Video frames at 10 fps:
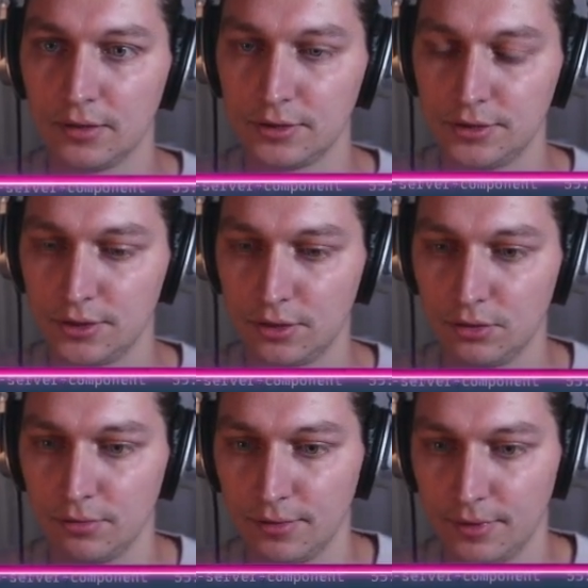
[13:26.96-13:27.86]

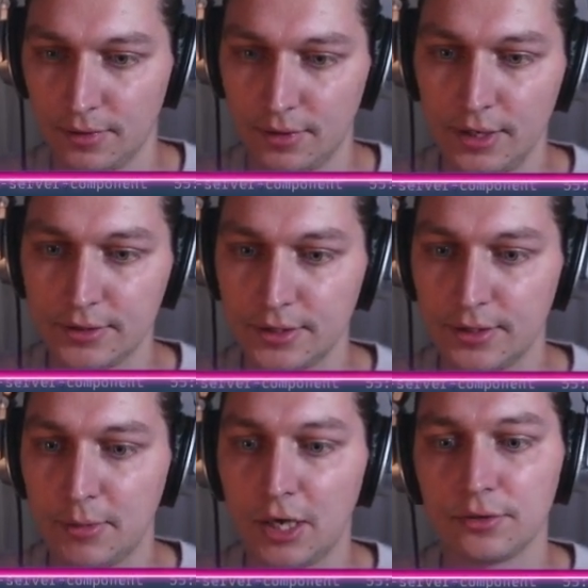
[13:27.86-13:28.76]
So that's it
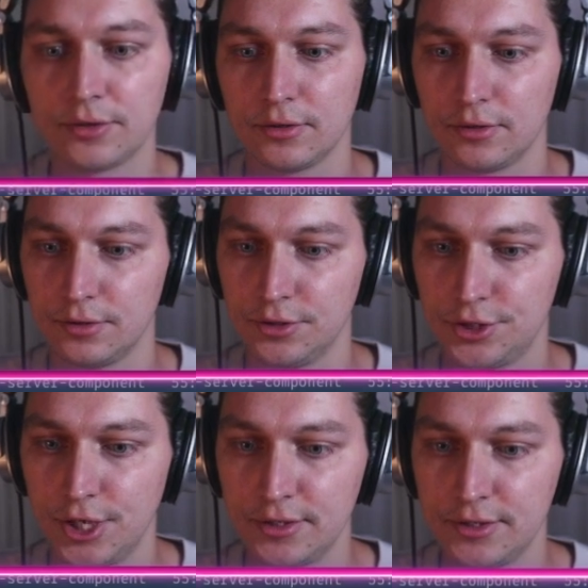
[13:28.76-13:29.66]
about
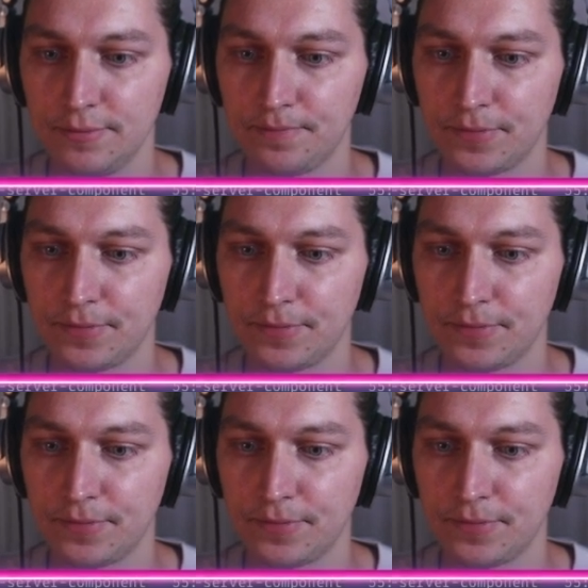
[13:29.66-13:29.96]
Jetty.